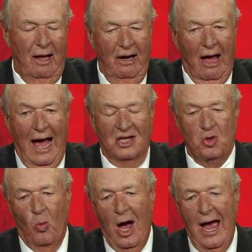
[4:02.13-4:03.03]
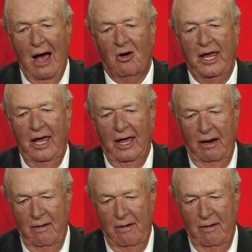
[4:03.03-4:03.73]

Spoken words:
Now, I was a wild kid.